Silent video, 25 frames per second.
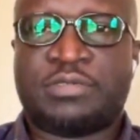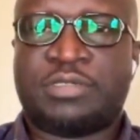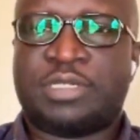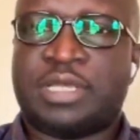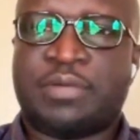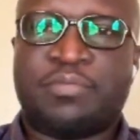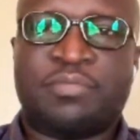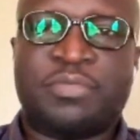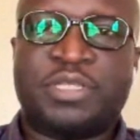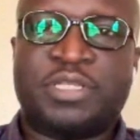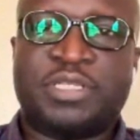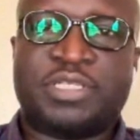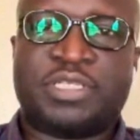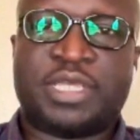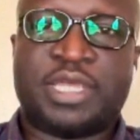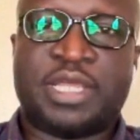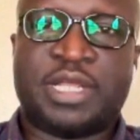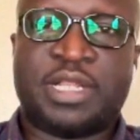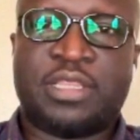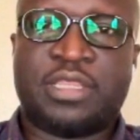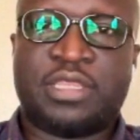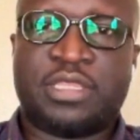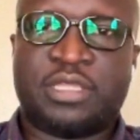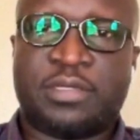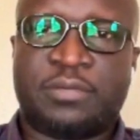That means
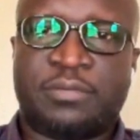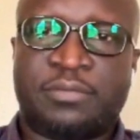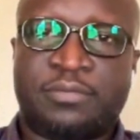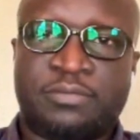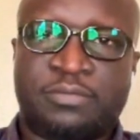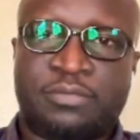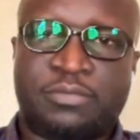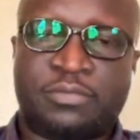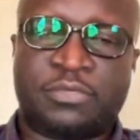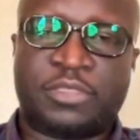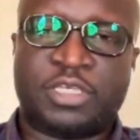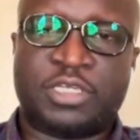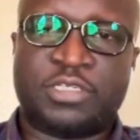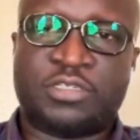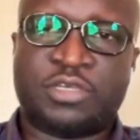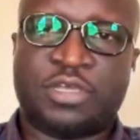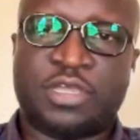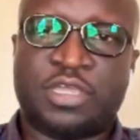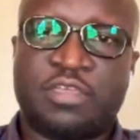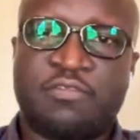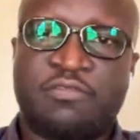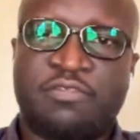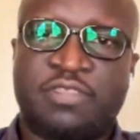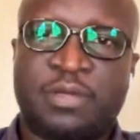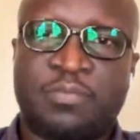healthy. So
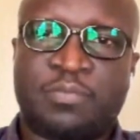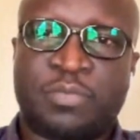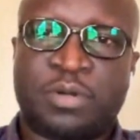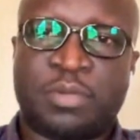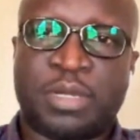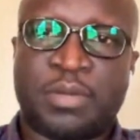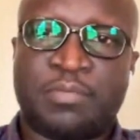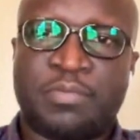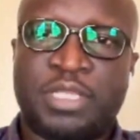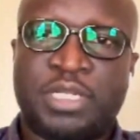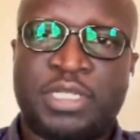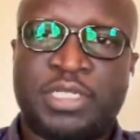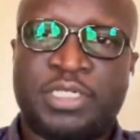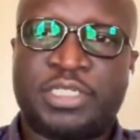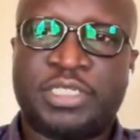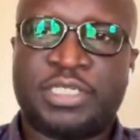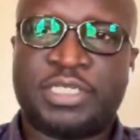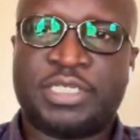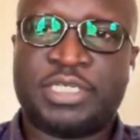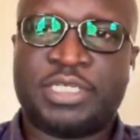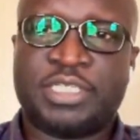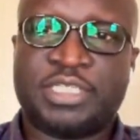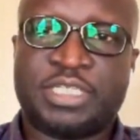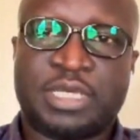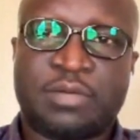if the
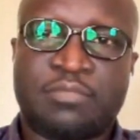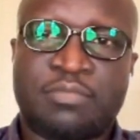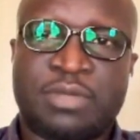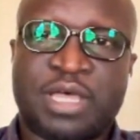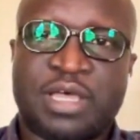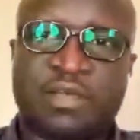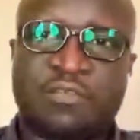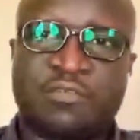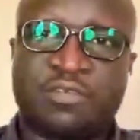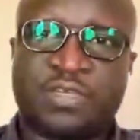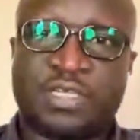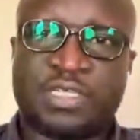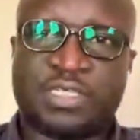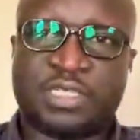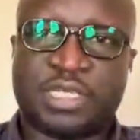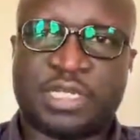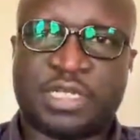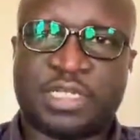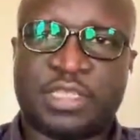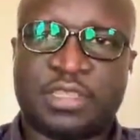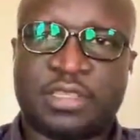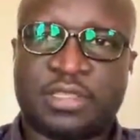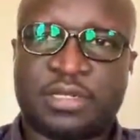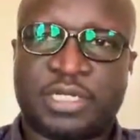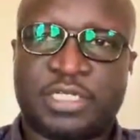probability is above a
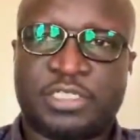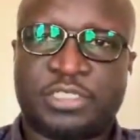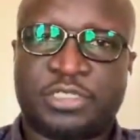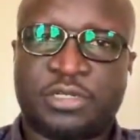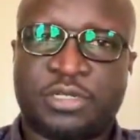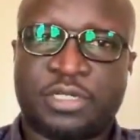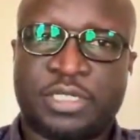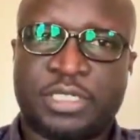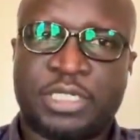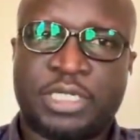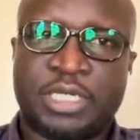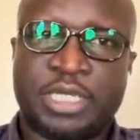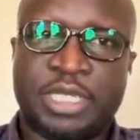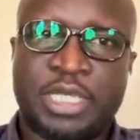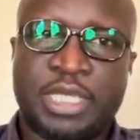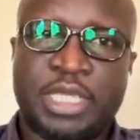certain threshold,